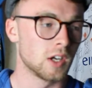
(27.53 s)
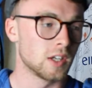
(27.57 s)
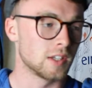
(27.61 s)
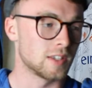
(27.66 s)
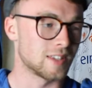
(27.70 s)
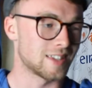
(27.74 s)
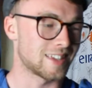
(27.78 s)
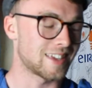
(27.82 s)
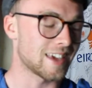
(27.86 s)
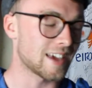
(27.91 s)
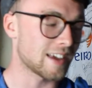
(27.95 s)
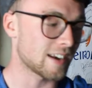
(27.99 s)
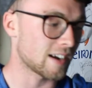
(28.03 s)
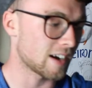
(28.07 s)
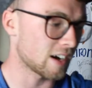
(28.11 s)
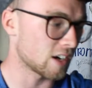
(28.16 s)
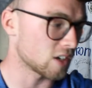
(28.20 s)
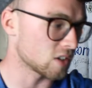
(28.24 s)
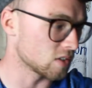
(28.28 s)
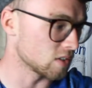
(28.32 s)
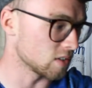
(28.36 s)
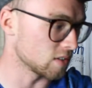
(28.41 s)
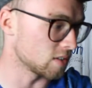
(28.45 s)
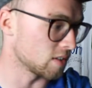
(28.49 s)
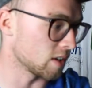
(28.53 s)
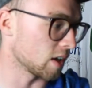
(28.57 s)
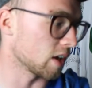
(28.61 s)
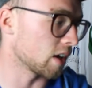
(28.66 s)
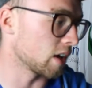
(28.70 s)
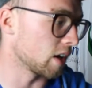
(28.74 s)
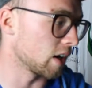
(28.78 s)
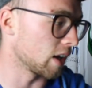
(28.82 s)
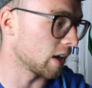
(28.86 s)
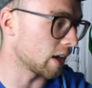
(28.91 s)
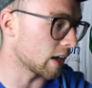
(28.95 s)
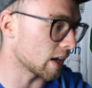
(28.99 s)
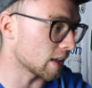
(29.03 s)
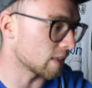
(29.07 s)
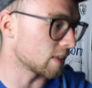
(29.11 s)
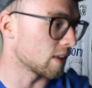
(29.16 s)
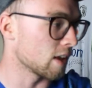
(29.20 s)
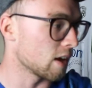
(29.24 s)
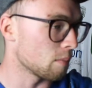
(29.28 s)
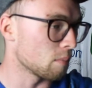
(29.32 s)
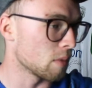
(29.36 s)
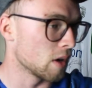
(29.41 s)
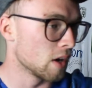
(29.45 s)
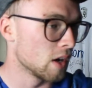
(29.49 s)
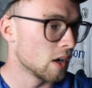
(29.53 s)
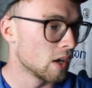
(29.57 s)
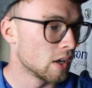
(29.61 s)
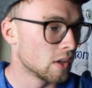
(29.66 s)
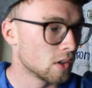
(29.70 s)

to get Arsenal second and get them